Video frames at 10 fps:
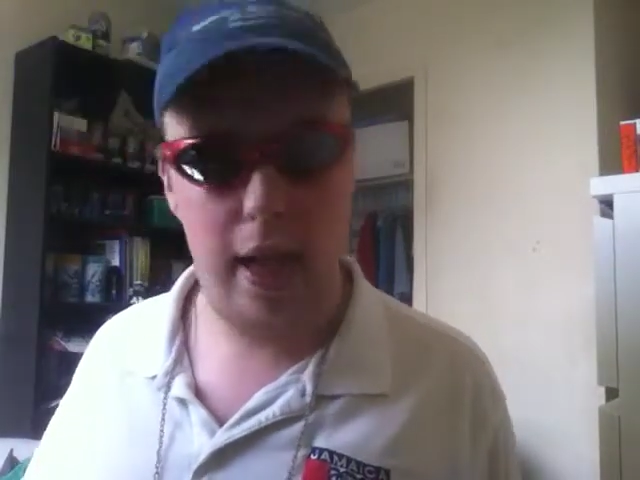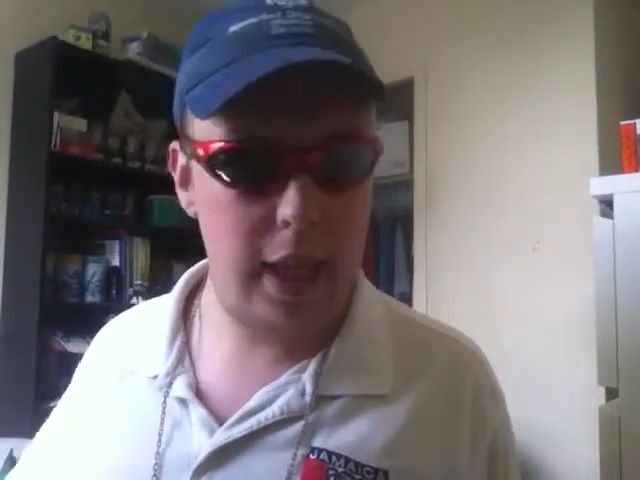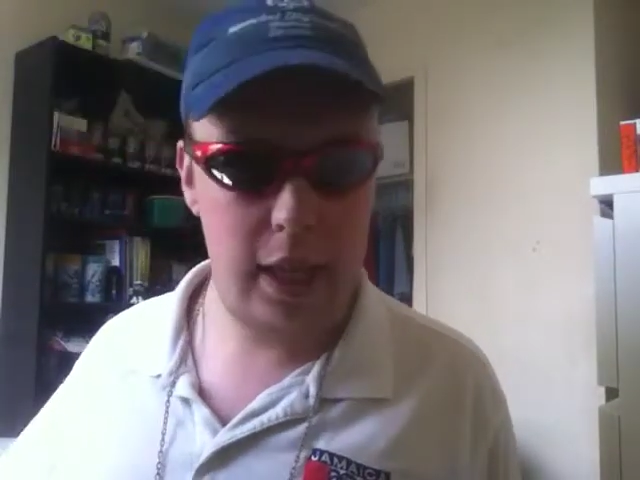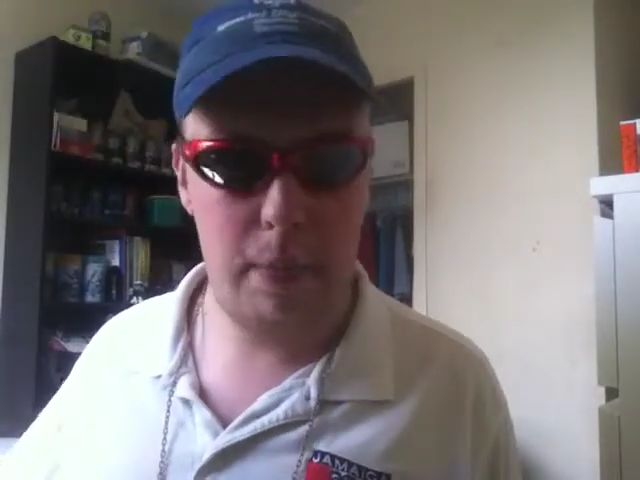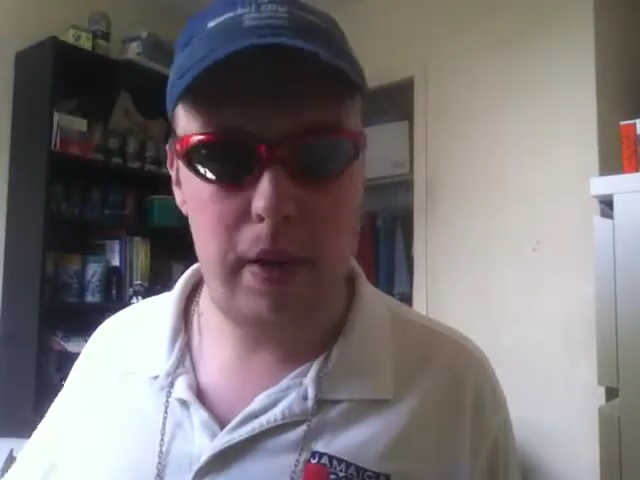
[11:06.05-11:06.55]

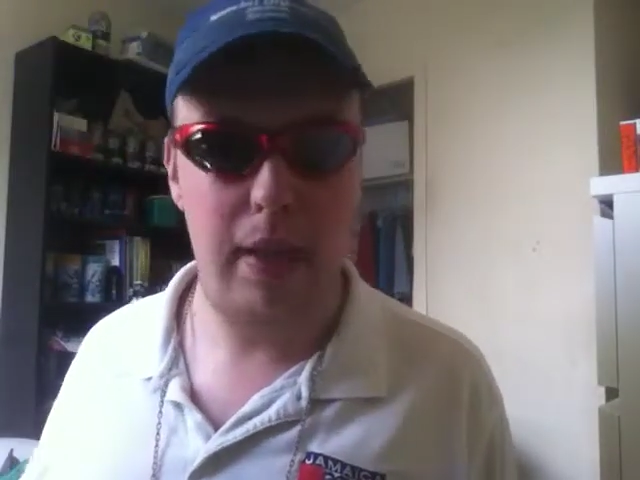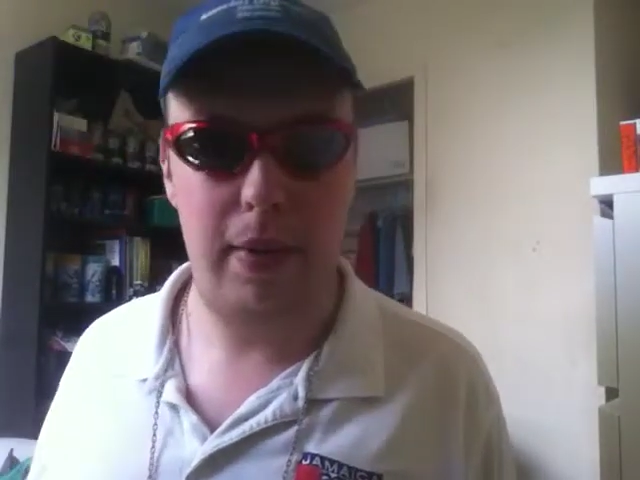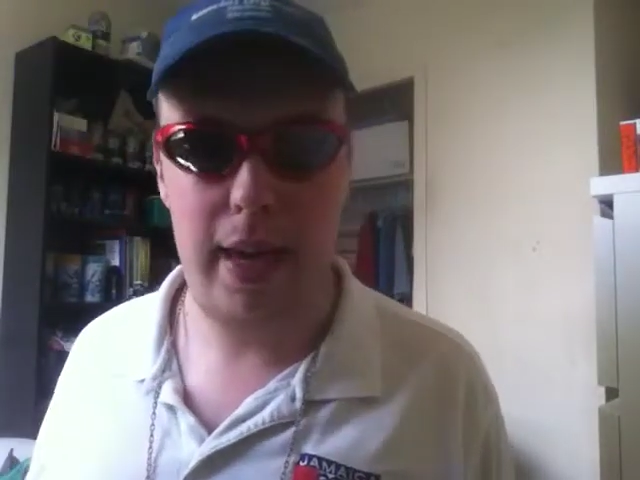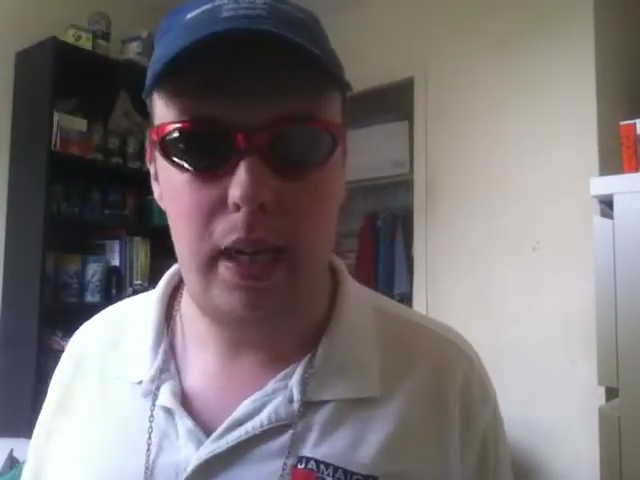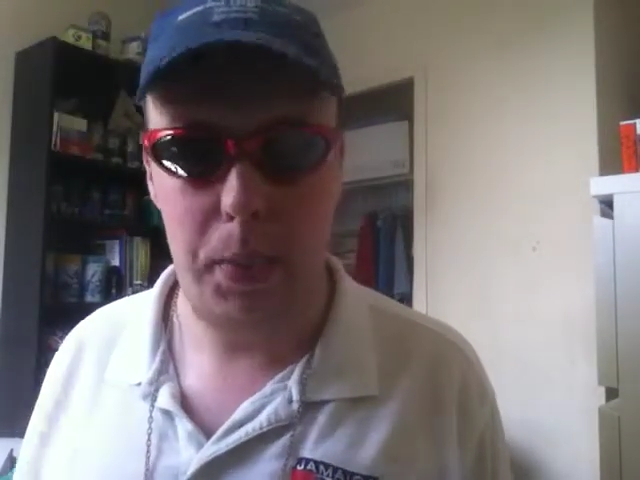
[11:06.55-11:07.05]
that's the best
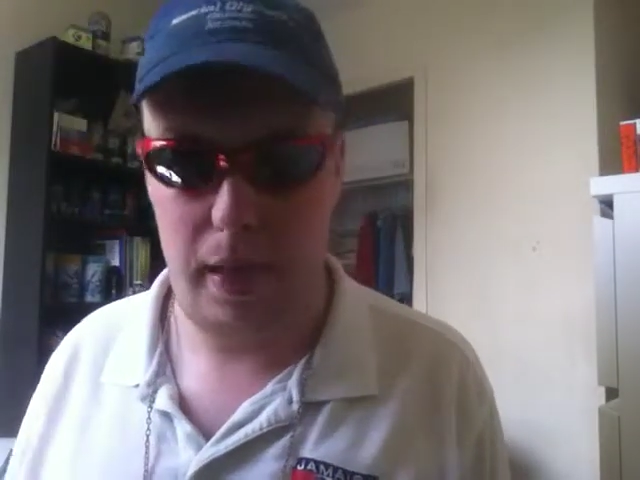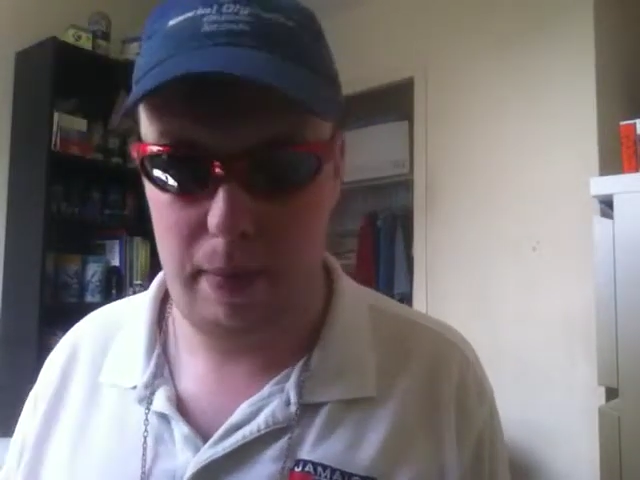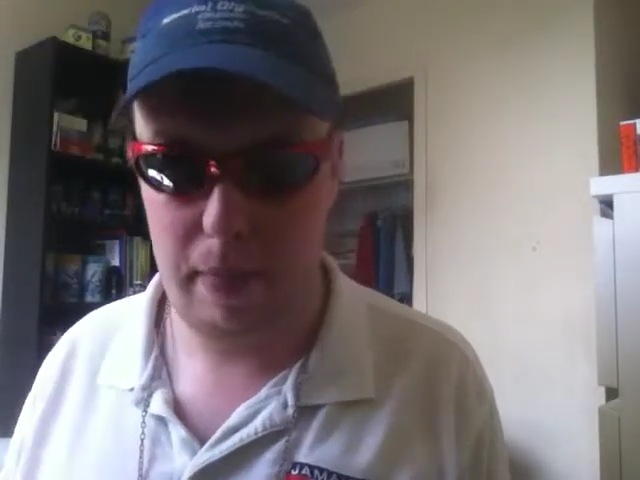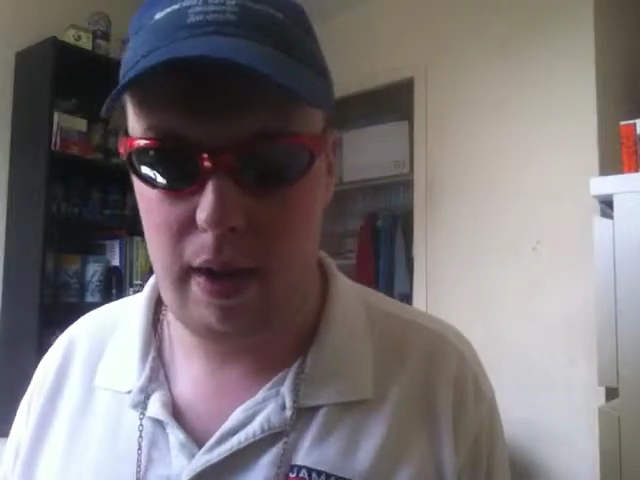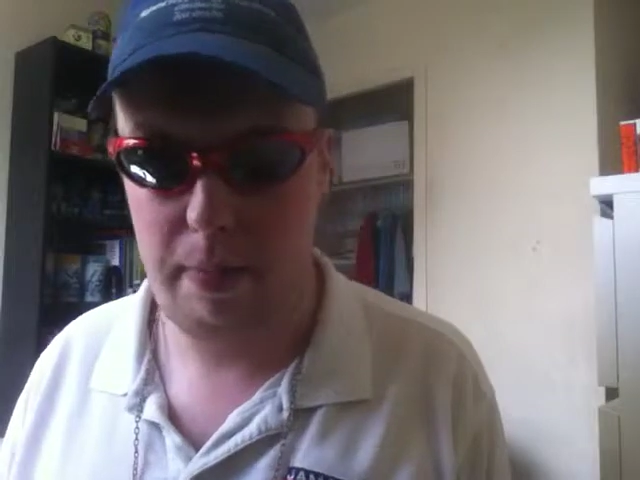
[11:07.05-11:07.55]
time to activate,
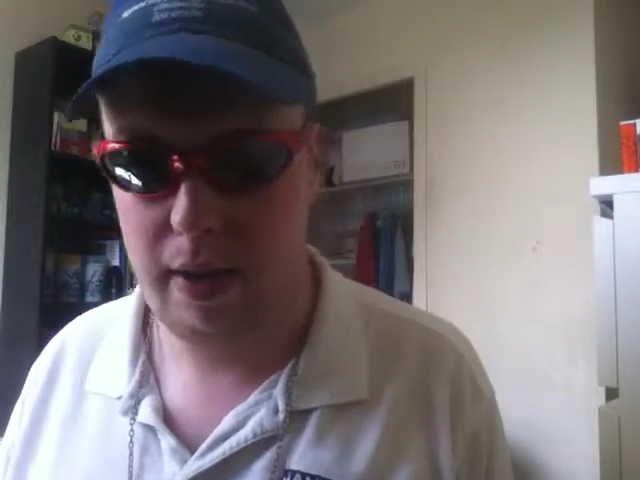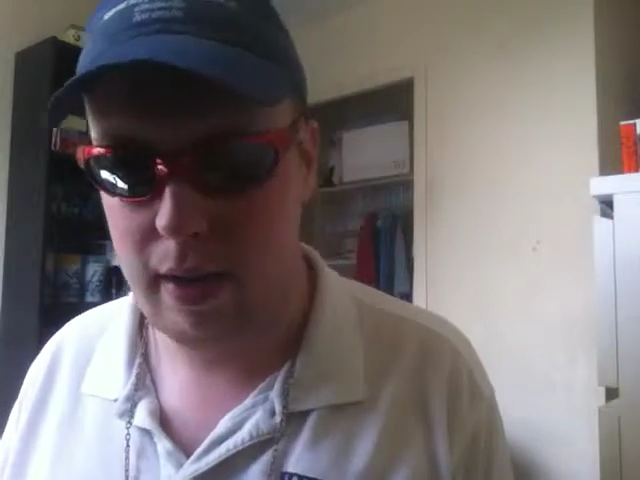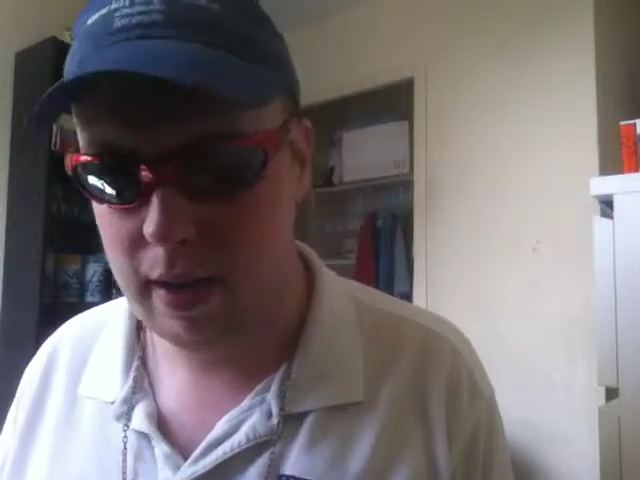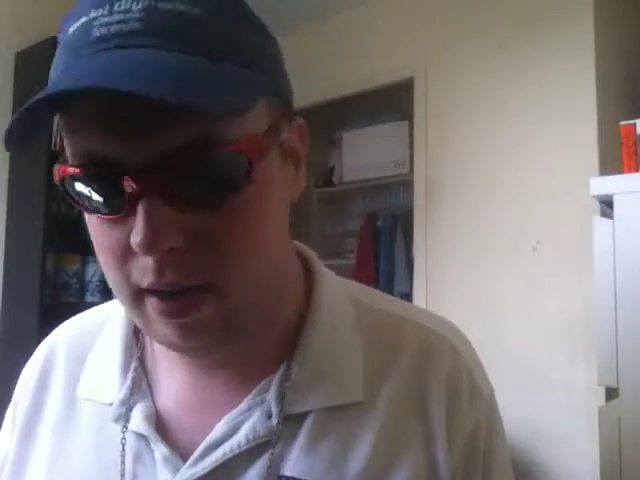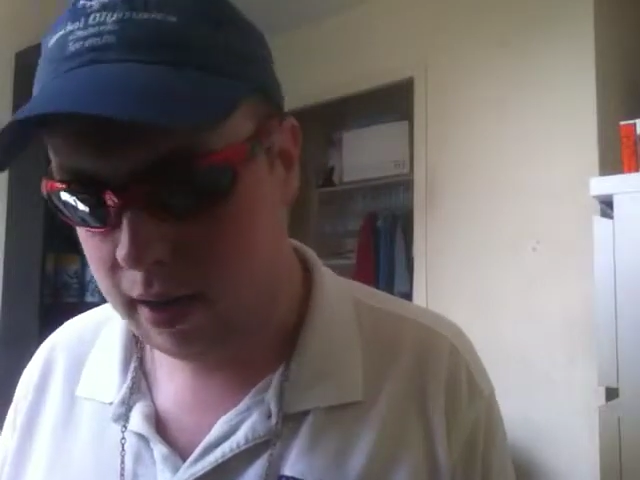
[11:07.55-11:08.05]
in my
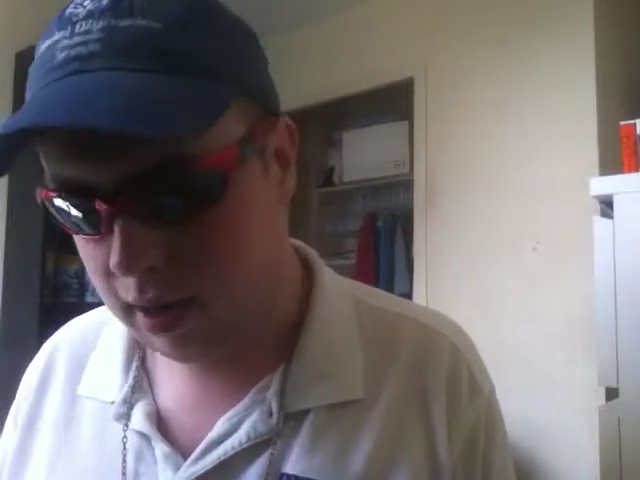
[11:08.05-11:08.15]
opinion.